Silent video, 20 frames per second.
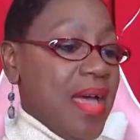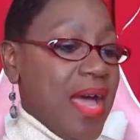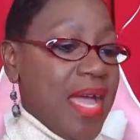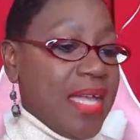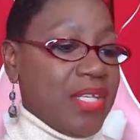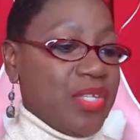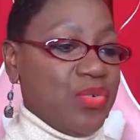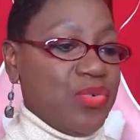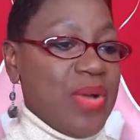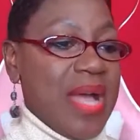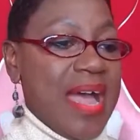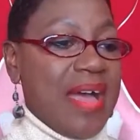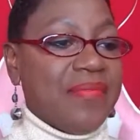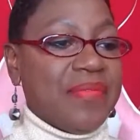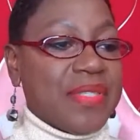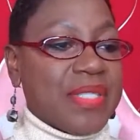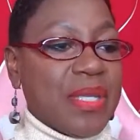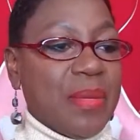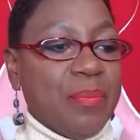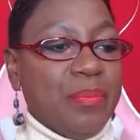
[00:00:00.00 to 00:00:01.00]
I do
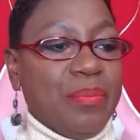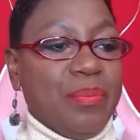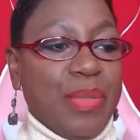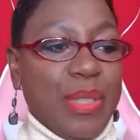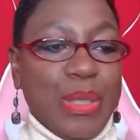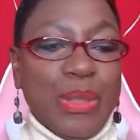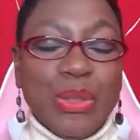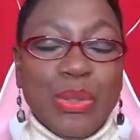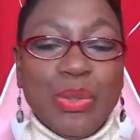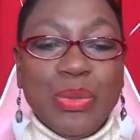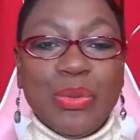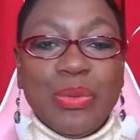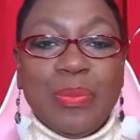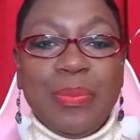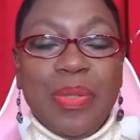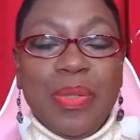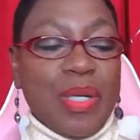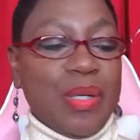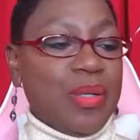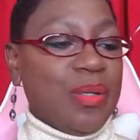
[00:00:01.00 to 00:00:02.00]
have some blue
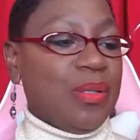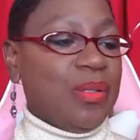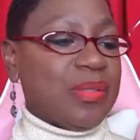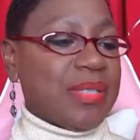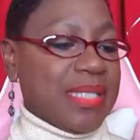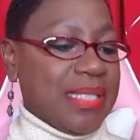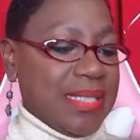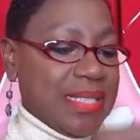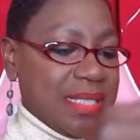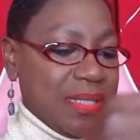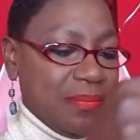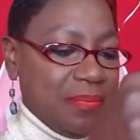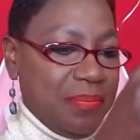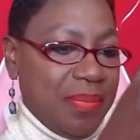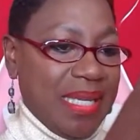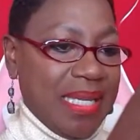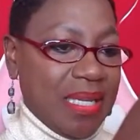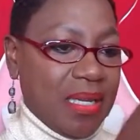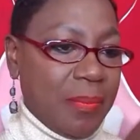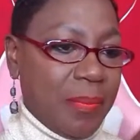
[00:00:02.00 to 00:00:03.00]
pearls and
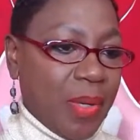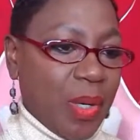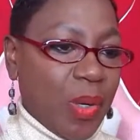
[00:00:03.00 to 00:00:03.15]
some pink